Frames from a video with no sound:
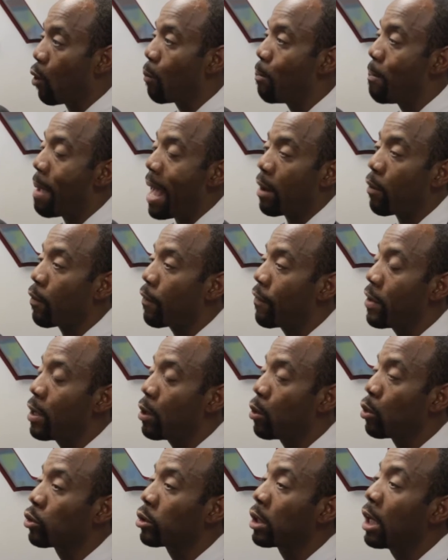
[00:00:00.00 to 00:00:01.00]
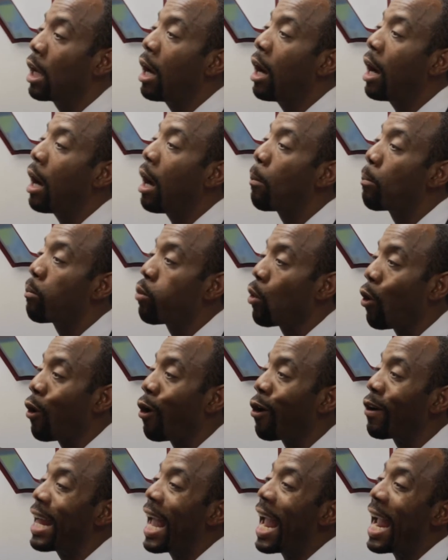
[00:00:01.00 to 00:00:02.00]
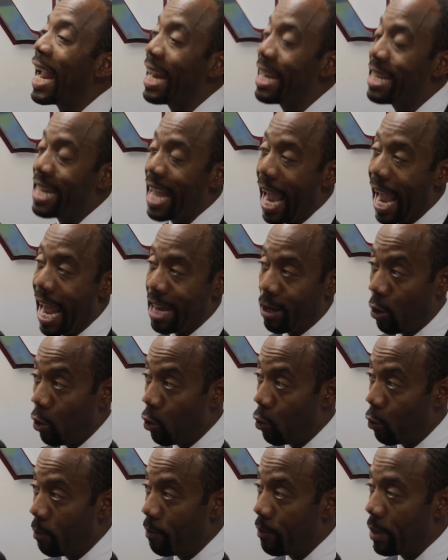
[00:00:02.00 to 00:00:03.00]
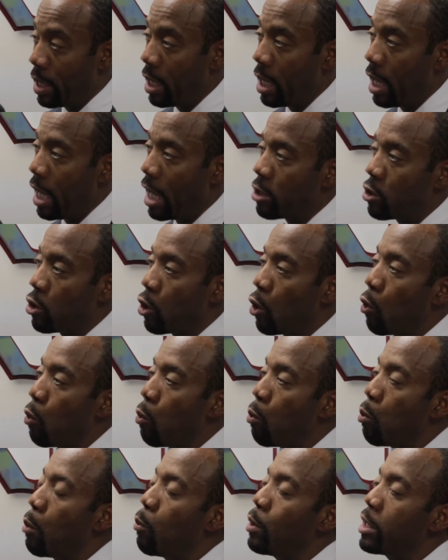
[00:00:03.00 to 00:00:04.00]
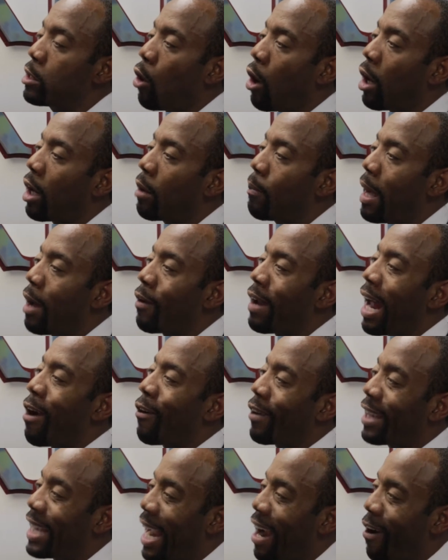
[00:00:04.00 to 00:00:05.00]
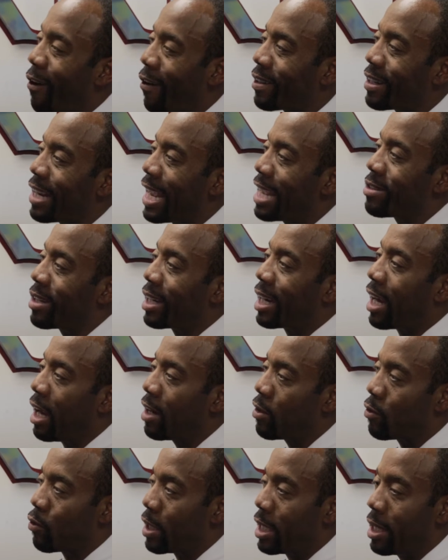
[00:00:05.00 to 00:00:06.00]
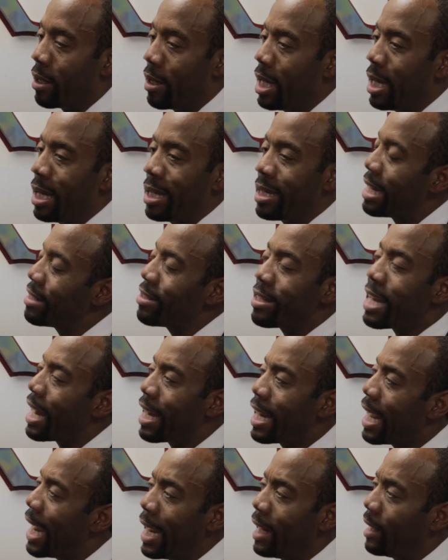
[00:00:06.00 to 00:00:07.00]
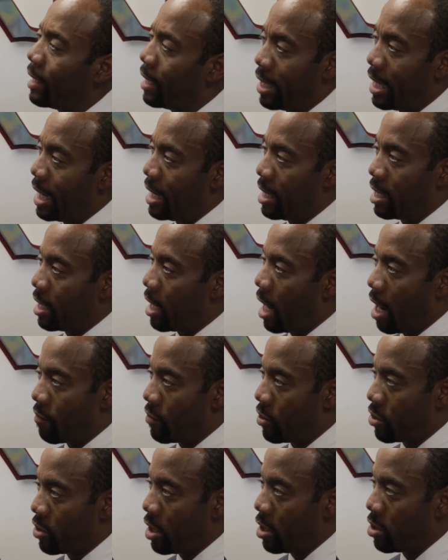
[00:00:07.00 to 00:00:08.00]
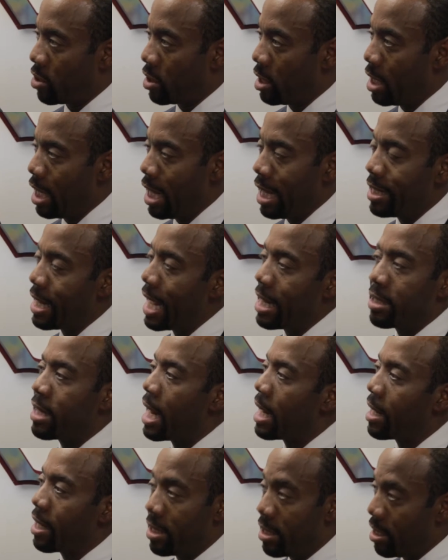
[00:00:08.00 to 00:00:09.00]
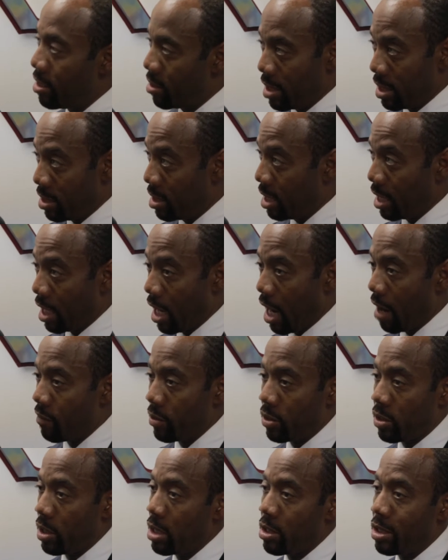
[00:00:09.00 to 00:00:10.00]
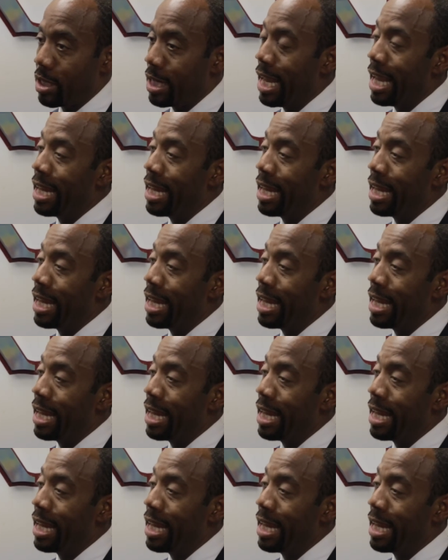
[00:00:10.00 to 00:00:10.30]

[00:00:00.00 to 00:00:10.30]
on battlefields abroad and at home. And so when we talk about our character as a country, that's not an alienating conversation. That's not a distancing conversation.